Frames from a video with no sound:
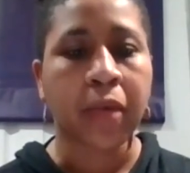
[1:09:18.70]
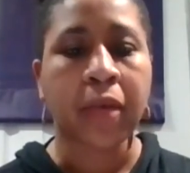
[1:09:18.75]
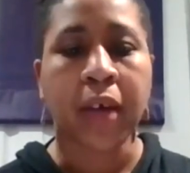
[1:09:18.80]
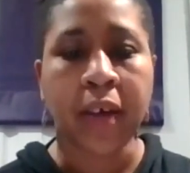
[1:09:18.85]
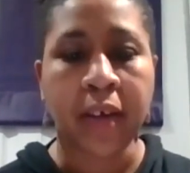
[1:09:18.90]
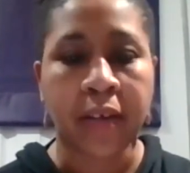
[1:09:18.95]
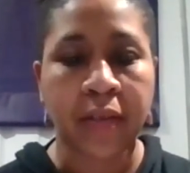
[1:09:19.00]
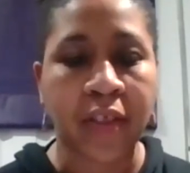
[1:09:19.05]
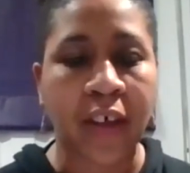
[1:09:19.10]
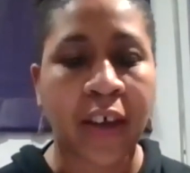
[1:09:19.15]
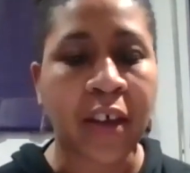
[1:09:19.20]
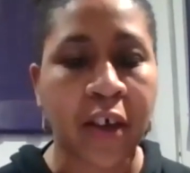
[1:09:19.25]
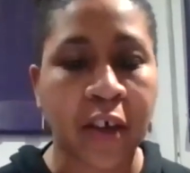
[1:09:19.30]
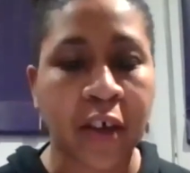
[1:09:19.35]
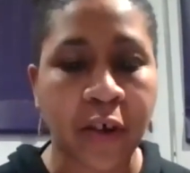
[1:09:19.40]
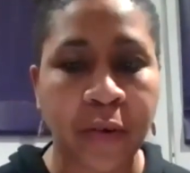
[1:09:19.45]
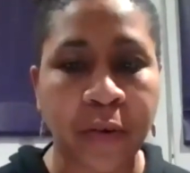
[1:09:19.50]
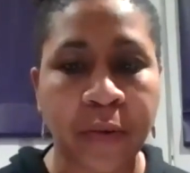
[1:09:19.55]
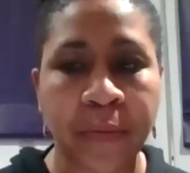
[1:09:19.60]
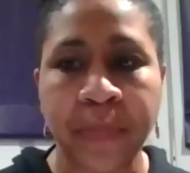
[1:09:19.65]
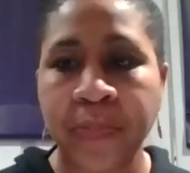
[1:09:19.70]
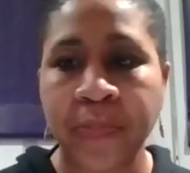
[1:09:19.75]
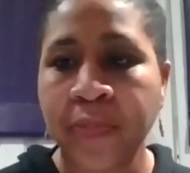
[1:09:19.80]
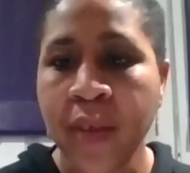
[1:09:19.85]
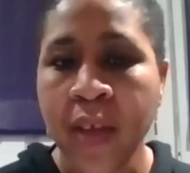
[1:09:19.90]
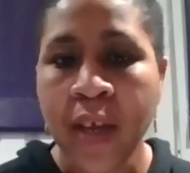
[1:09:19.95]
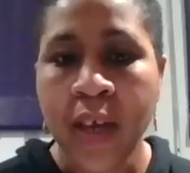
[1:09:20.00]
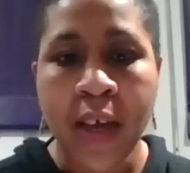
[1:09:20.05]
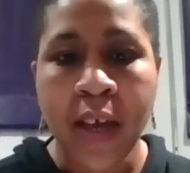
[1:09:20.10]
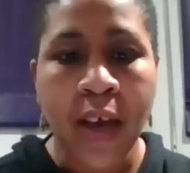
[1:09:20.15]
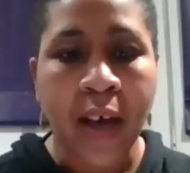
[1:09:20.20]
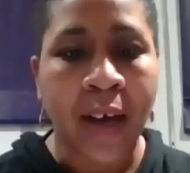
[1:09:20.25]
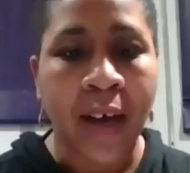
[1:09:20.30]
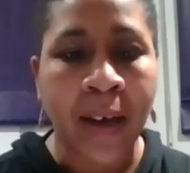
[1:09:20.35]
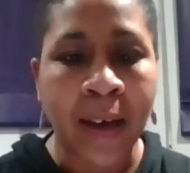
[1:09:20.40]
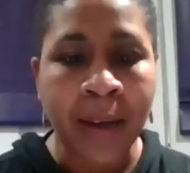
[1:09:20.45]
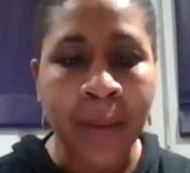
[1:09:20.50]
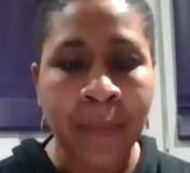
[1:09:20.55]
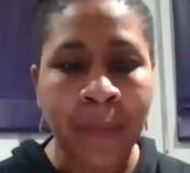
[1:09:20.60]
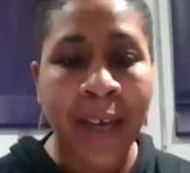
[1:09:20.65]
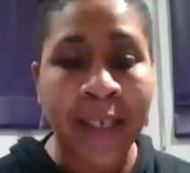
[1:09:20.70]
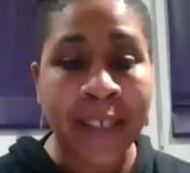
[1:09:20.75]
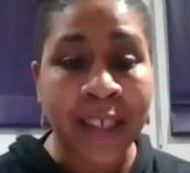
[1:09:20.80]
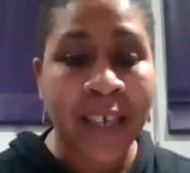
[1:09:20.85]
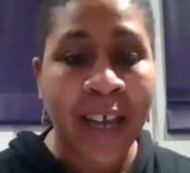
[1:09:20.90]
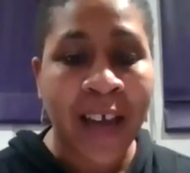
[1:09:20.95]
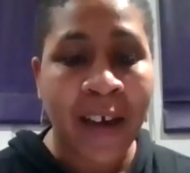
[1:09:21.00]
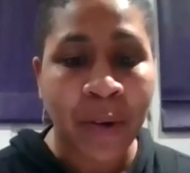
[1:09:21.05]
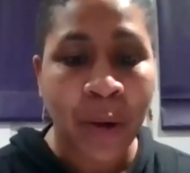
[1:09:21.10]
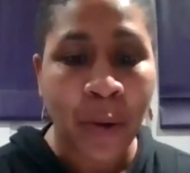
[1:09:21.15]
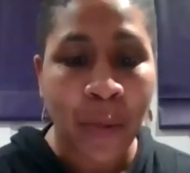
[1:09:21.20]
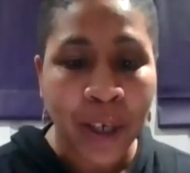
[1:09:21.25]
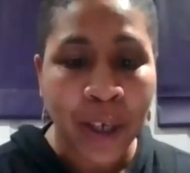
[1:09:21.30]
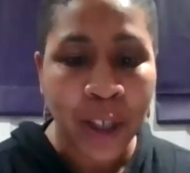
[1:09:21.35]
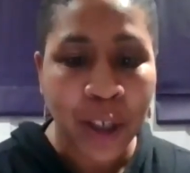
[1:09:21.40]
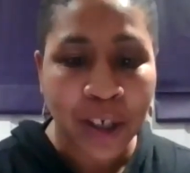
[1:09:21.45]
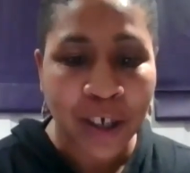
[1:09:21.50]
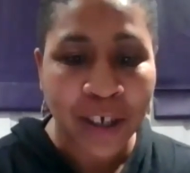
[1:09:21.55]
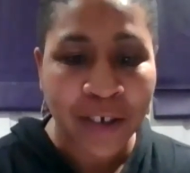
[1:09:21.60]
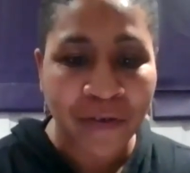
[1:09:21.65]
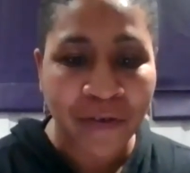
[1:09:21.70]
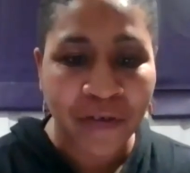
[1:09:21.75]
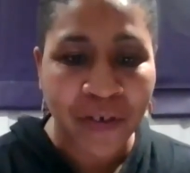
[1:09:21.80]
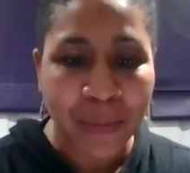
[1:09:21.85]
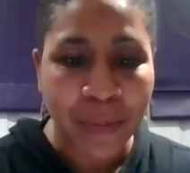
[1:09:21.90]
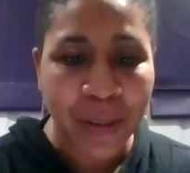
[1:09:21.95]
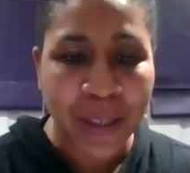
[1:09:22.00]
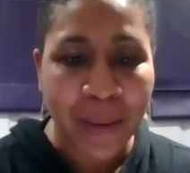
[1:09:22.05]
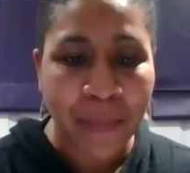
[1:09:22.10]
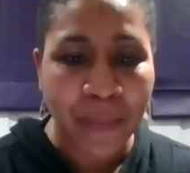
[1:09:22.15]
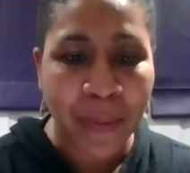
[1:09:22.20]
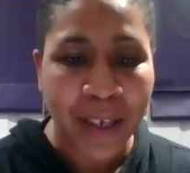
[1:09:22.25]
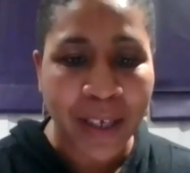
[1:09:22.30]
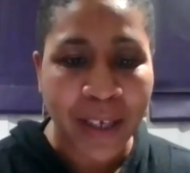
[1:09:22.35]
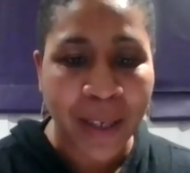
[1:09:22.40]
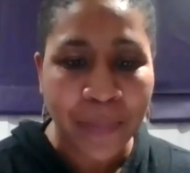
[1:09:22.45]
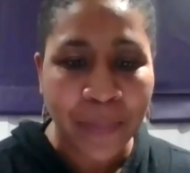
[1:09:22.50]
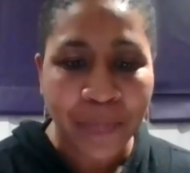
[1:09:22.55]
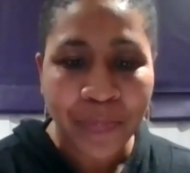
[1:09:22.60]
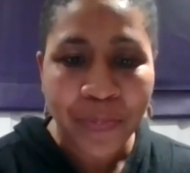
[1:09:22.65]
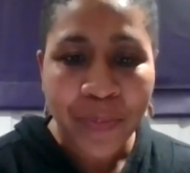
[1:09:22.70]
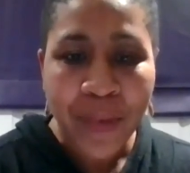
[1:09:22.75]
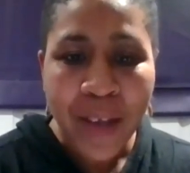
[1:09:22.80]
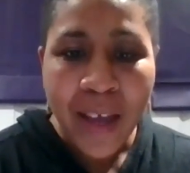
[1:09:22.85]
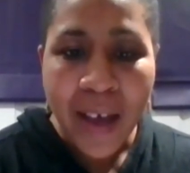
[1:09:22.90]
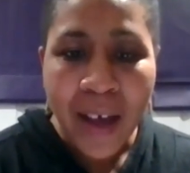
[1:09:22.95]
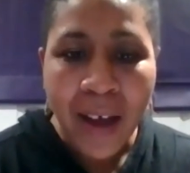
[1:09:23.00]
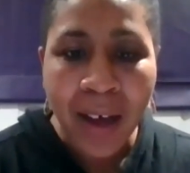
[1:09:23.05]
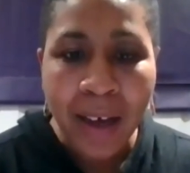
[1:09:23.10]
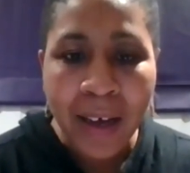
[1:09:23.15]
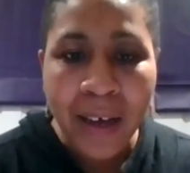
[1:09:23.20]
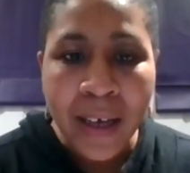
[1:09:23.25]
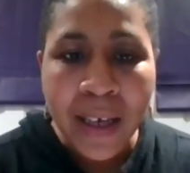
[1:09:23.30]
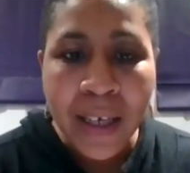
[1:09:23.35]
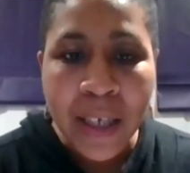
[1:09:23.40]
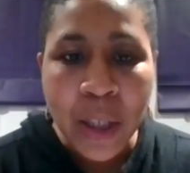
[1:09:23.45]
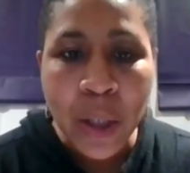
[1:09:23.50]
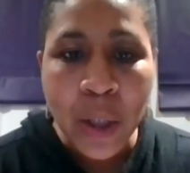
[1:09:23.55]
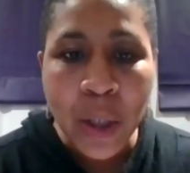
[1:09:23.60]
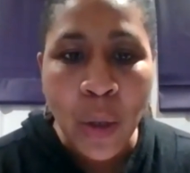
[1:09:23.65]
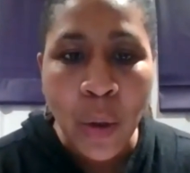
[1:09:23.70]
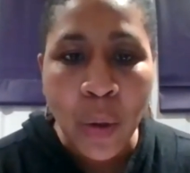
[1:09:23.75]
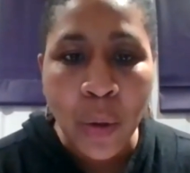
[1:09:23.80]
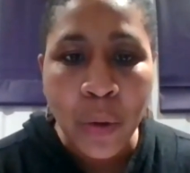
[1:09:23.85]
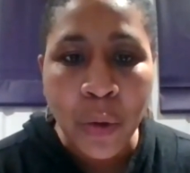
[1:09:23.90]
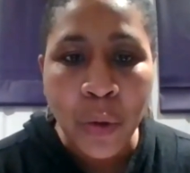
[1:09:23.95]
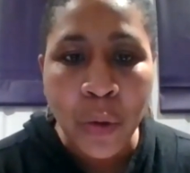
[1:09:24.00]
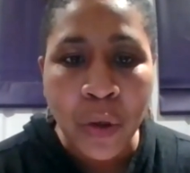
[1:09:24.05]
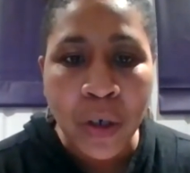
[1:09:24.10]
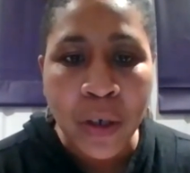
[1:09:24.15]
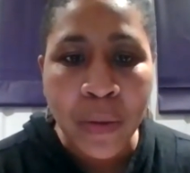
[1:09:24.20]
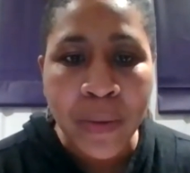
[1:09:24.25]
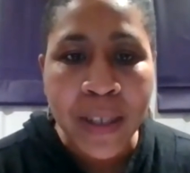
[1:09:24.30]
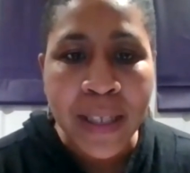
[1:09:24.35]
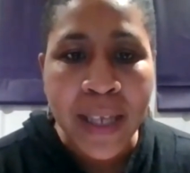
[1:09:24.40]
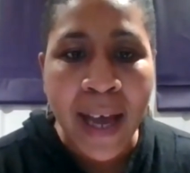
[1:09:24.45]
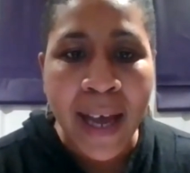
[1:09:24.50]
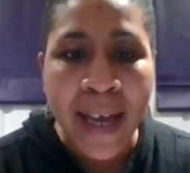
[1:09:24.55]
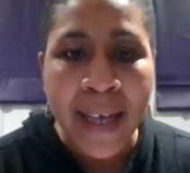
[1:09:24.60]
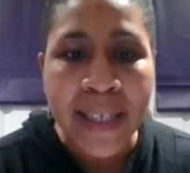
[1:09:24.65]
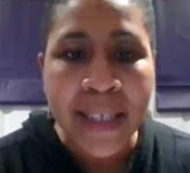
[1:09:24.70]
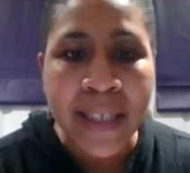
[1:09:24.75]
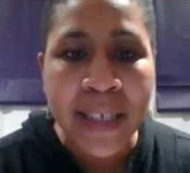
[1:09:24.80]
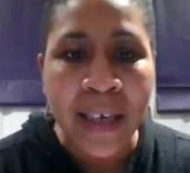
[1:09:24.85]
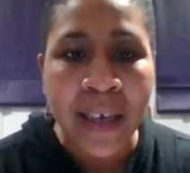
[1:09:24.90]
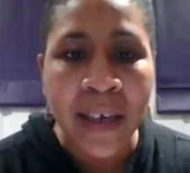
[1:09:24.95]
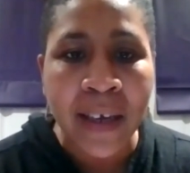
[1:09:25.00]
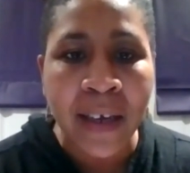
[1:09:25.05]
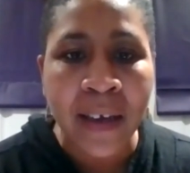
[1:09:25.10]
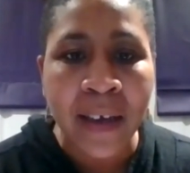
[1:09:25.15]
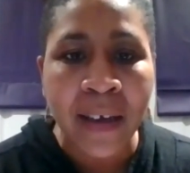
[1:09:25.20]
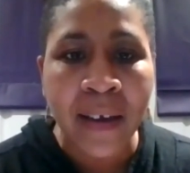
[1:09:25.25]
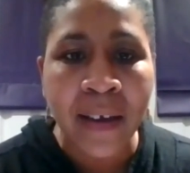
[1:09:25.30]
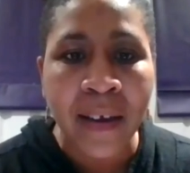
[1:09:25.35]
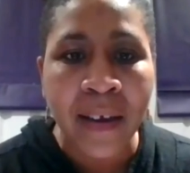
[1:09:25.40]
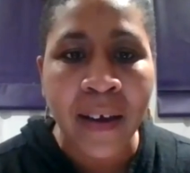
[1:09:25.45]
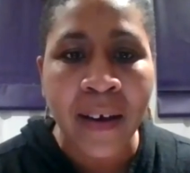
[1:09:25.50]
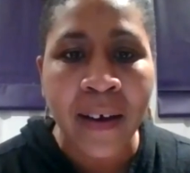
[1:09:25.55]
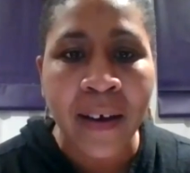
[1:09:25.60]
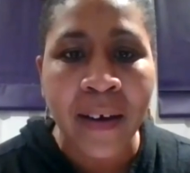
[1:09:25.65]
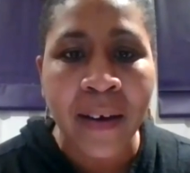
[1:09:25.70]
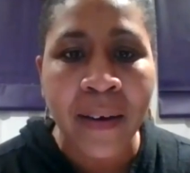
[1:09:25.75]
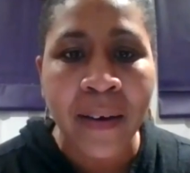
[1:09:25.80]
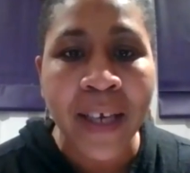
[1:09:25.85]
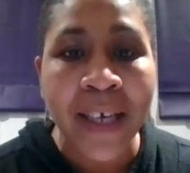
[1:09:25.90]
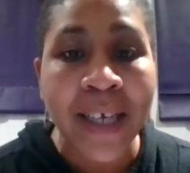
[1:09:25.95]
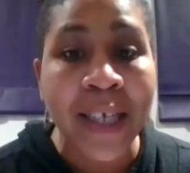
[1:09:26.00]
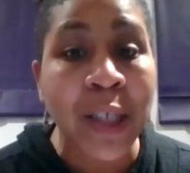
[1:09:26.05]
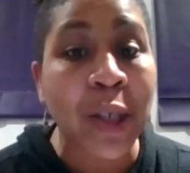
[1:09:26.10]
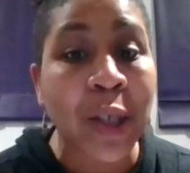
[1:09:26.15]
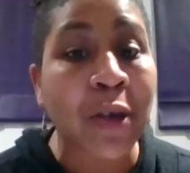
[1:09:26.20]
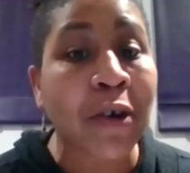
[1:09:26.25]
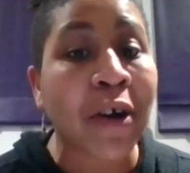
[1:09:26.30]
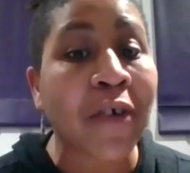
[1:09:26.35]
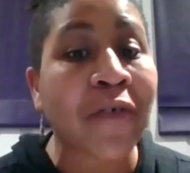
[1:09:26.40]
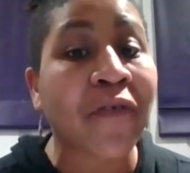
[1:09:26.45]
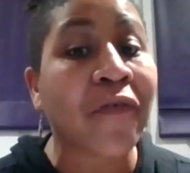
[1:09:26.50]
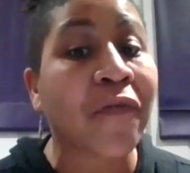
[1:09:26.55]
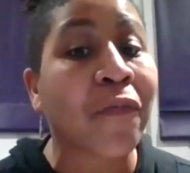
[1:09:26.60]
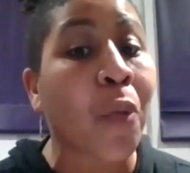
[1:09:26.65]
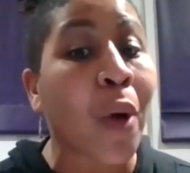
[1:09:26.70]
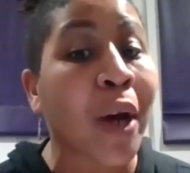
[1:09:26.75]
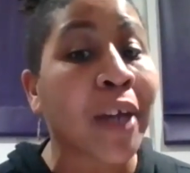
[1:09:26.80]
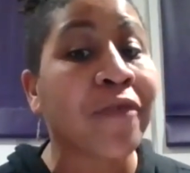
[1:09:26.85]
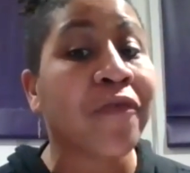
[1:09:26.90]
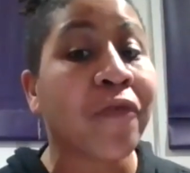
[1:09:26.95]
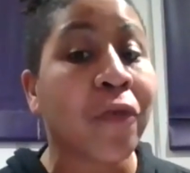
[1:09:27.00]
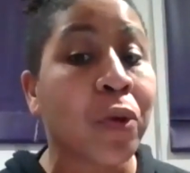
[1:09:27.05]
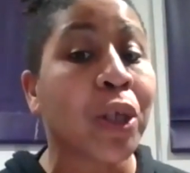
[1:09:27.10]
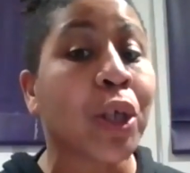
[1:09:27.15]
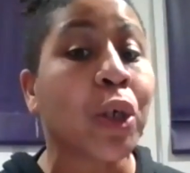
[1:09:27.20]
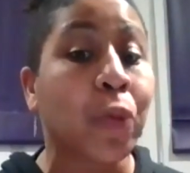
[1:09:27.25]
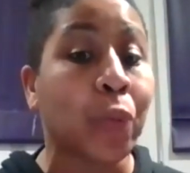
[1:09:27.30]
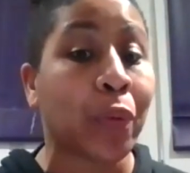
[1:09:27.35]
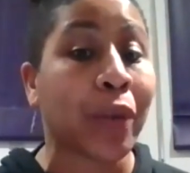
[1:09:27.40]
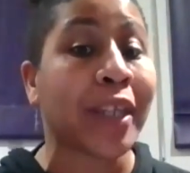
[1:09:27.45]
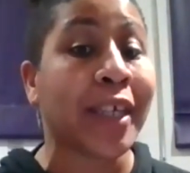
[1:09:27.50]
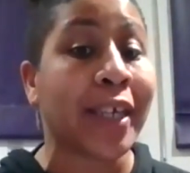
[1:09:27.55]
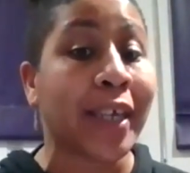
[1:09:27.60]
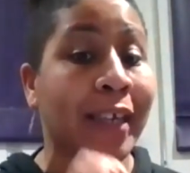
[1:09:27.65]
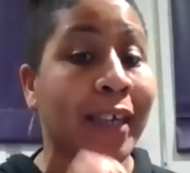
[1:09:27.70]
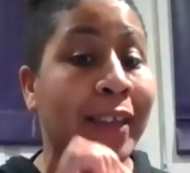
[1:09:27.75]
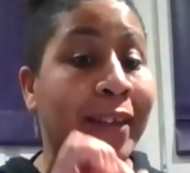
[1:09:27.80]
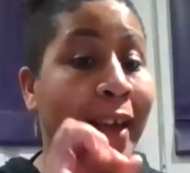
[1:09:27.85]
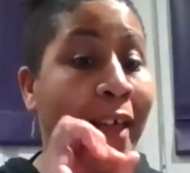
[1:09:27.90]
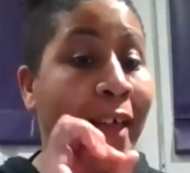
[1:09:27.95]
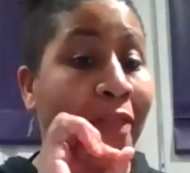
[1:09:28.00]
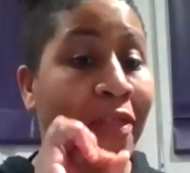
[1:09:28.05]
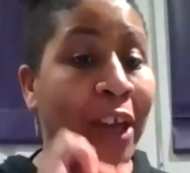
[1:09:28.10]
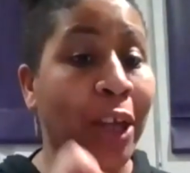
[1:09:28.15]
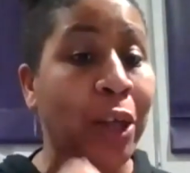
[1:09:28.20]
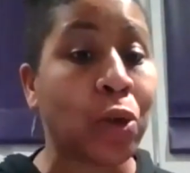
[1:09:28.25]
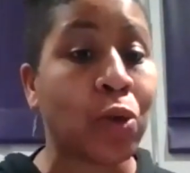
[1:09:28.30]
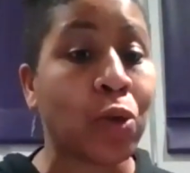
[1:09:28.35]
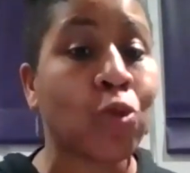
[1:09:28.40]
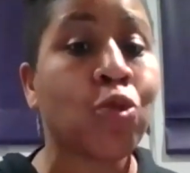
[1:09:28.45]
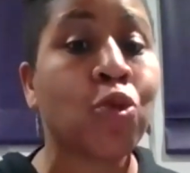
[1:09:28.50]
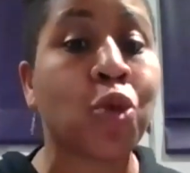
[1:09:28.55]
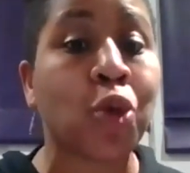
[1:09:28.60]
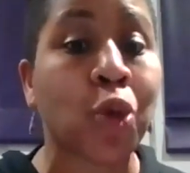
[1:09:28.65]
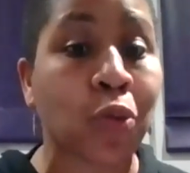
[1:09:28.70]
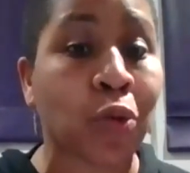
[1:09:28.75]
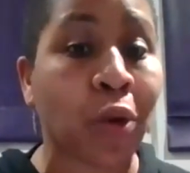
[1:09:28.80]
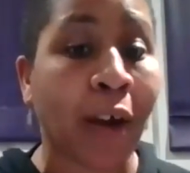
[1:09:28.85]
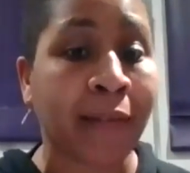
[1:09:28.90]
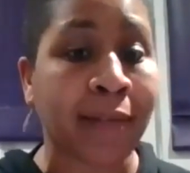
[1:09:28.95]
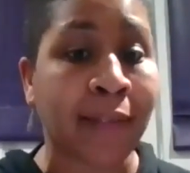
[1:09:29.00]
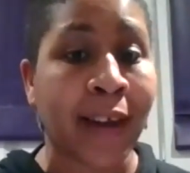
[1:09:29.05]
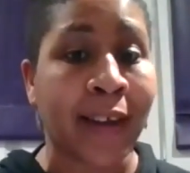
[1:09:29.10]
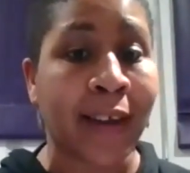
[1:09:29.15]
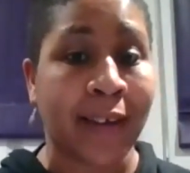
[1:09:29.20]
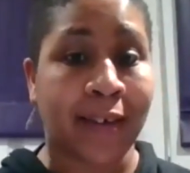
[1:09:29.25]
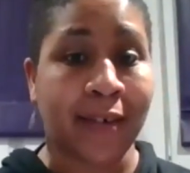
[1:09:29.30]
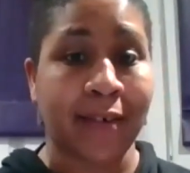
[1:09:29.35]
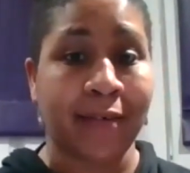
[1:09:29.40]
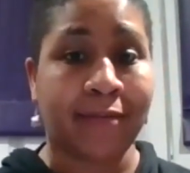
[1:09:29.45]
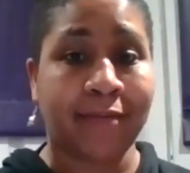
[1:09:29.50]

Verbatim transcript: Okay, thank you. Um, I did have a question from somebody. Uh, so Noor was asking, uh, is there a one food ingredient that you do not like?